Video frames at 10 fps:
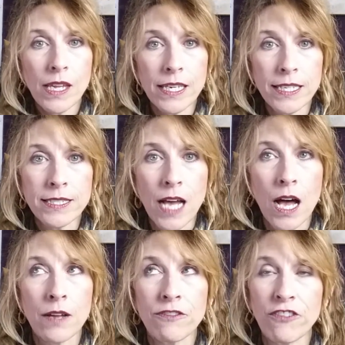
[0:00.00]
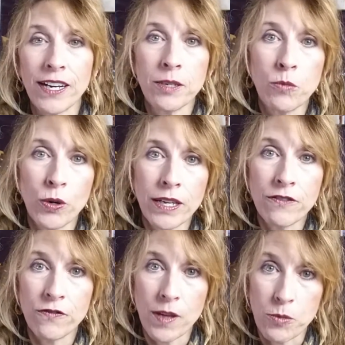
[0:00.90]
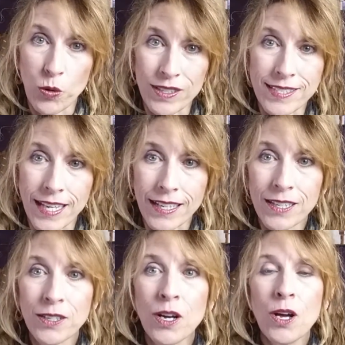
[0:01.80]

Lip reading: It is on Friday morning, February 2nd.